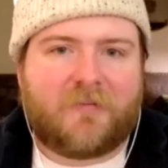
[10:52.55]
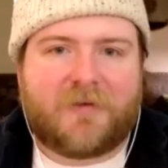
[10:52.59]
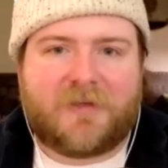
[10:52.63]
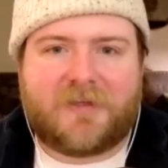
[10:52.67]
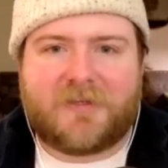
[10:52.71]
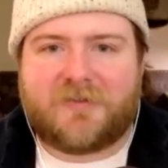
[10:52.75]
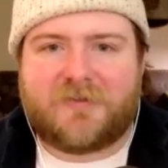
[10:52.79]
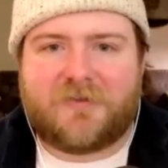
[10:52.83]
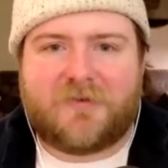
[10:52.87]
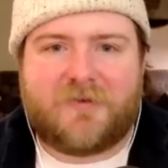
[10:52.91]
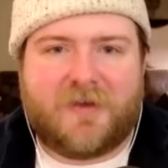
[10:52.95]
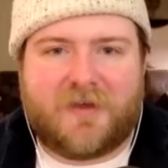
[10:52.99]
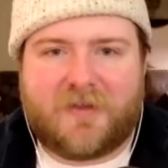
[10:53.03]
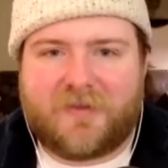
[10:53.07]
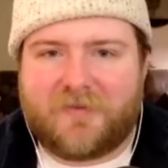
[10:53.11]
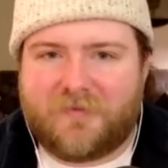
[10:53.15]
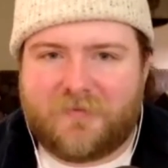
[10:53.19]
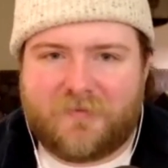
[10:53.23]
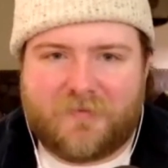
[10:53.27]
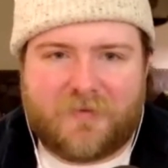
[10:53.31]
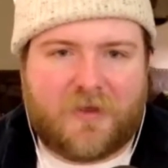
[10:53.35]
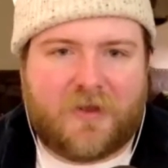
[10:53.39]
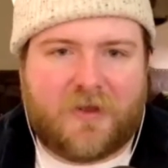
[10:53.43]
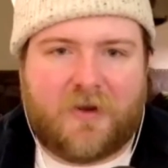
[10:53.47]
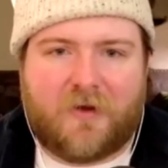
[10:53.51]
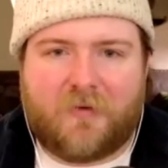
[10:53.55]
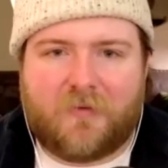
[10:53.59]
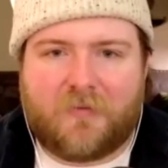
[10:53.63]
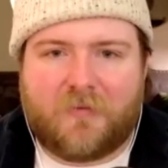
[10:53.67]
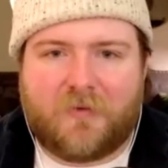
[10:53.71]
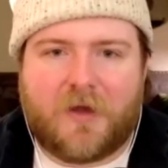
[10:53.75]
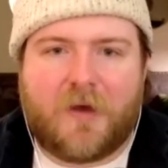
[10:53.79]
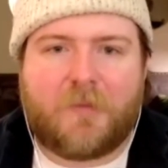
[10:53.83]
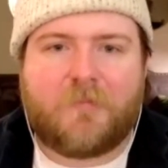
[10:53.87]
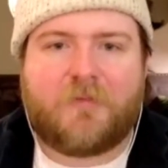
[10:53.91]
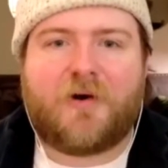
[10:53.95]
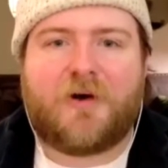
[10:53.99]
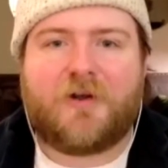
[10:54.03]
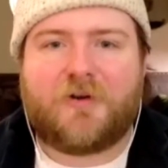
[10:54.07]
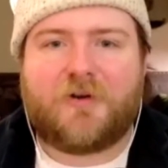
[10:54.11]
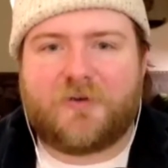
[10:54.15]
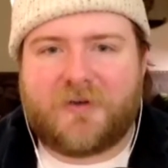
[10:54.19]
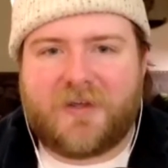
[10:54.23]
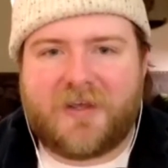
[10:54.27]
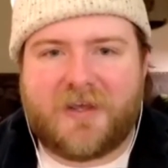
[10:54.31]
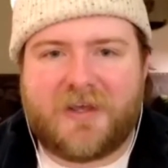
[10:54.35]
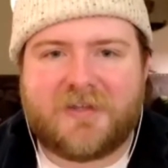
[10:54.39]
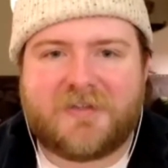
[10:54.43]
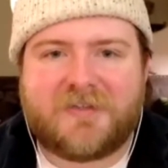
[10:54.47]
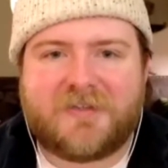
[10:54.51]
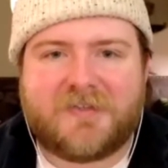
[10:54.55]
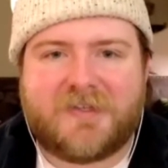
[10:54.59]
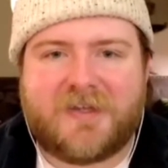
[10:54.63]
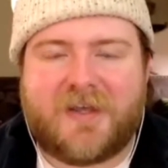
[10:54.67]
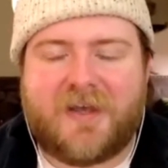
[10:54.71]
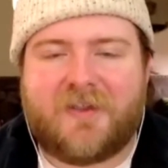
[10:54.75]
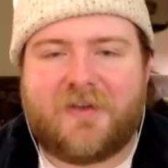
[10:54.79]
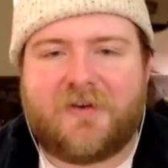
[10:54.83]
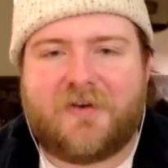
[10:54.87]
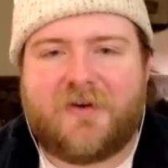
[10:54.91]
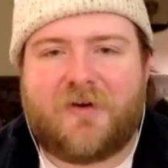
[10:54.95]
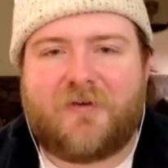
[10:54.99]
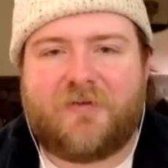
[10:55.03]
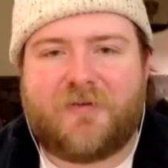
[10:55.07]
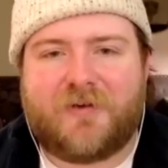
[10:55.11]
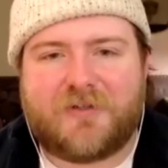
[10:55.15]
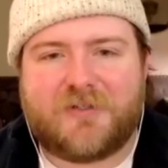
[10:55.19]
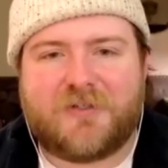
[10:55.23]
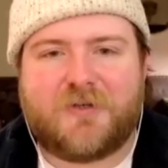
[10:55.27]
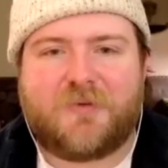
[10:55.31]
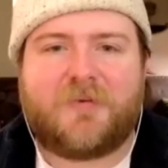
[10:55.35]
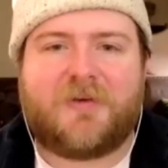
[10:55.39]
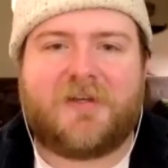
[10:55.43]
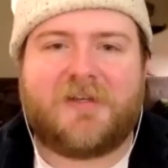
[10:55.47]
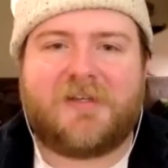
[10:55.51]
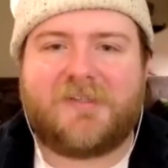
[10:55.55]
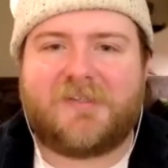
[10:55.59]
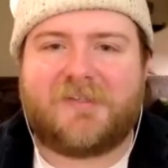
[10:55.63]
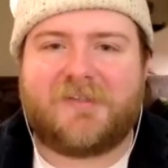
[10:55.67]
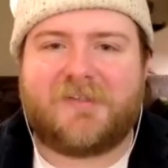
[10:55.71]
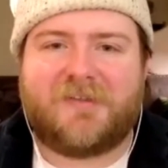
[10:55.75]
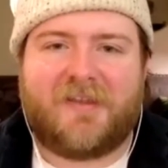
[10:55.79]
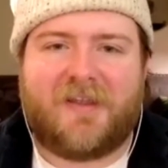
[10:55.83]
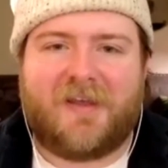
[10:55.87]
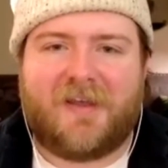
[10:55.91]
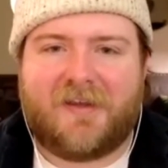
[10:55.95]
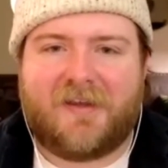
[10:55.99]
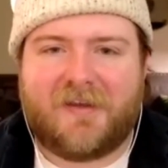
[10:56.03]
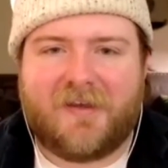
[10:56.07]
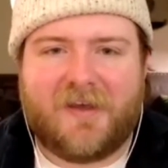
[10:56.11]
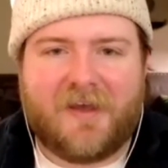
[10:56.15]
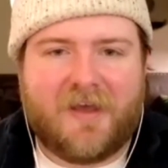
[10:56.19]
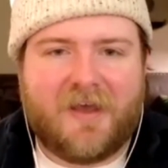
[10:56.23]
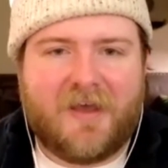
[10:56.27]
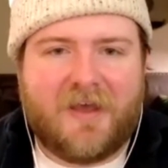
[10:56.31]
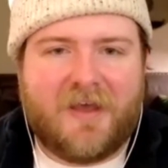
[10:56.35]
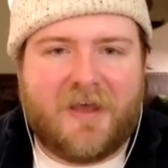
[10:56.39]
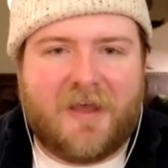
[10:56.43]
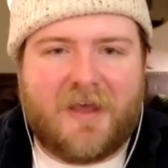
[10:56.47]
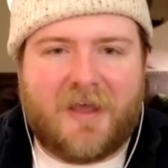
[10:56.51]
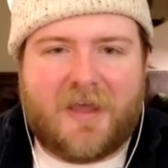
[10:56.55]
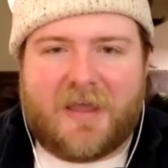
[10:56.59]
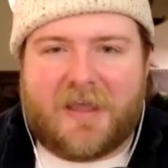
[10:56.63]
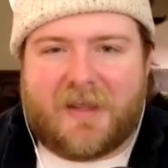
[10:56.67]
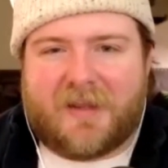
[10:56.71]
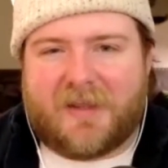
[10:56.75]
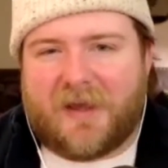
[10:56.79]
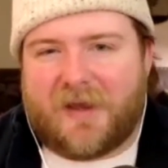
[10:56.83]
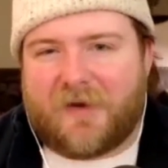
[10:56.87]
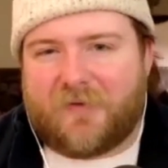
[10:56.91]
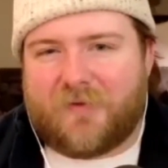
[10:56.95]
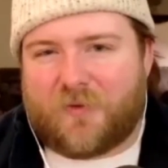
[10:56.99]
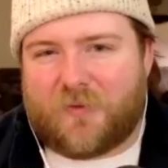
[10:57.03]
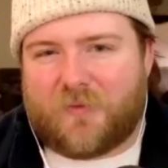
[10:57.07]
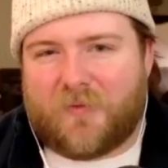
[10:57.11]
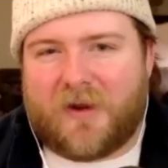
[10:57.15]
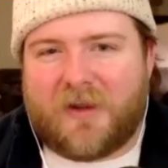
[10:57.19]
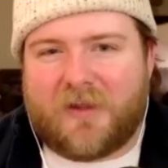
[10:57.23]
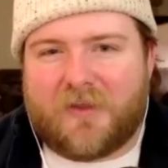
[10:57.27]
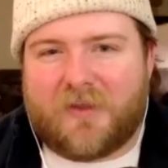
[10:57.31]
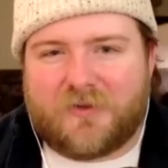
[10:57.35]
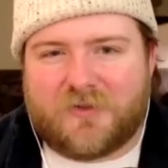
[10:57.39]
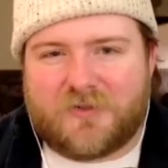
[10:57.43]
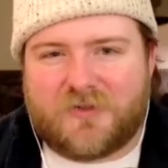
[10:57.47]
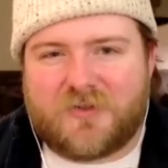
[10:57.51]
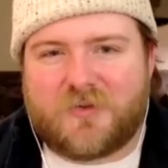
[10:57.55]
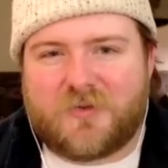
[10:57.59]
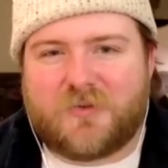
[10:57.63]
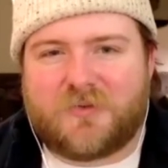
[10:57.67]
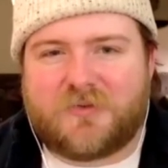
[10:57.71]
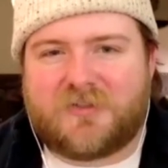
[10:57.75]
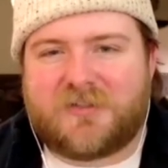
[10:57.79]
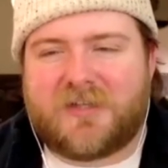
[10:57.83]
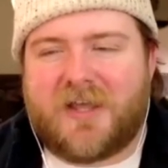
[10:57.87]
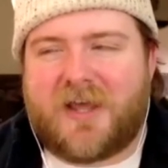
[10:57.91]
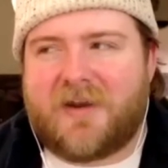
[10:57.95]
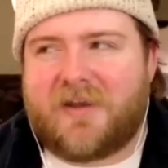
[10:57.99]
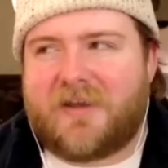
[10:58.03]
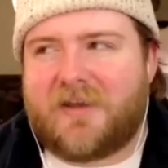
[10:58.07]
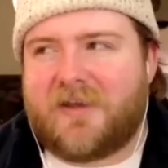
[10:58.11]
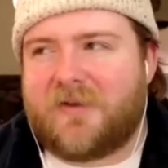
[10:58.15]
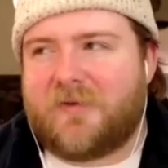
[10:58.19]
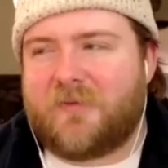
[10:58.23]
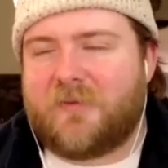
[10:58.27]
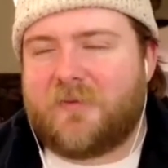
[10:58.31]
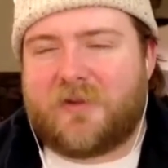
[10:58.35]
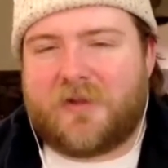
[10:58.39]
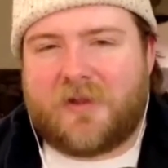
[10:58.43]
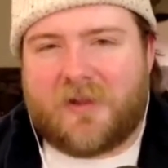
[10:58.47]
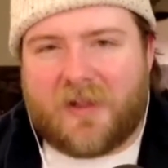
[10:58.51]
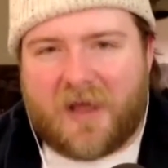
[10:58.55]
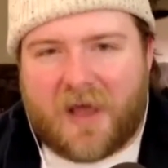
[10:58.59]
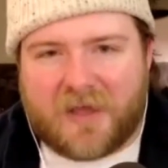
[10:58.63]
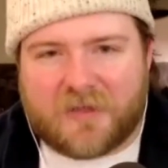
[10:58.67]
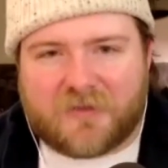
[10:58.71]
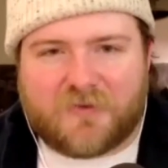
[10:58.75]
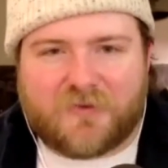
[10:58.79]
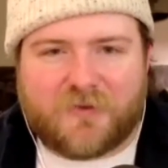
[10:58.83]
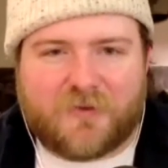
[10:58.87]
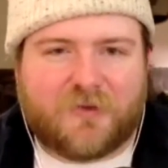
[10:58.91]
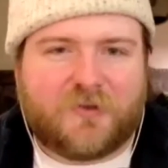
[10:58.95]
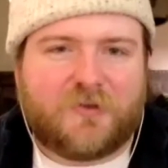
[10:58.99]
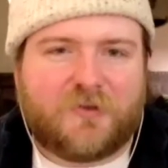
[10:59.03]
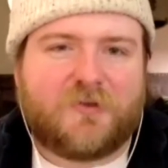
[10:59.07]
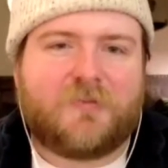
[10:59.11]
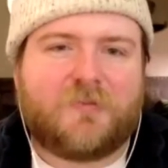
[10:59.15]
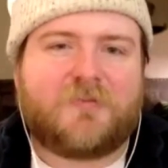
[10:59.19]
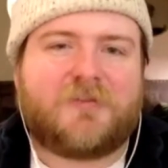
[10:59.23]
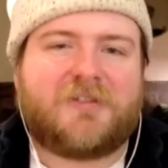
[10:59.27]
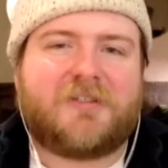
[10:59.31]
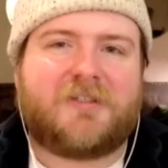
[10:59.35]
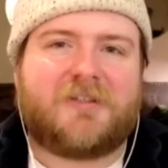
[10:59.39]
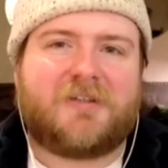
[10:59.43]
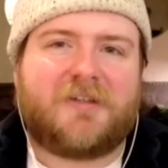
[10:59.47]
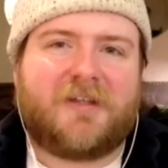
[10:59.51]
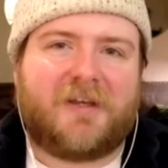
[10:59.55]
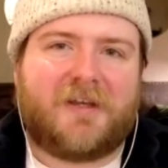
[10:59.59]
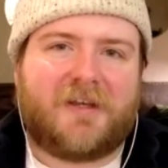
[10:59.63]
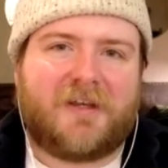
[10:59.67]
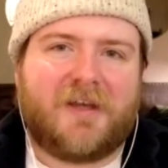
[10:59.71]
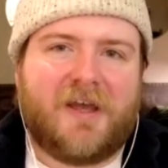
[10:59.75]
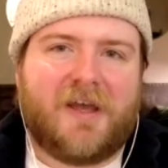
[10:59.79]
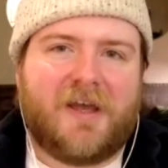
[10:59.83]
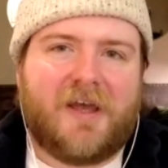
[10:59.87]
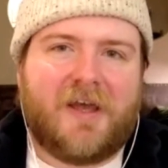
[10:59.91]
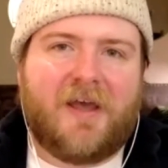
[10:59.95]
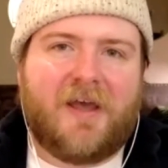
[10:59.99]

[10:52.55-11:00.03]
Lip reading: Because you get, a couple hundred kids together every 2 weeks and like in kind of a regular school setting with classrooms and like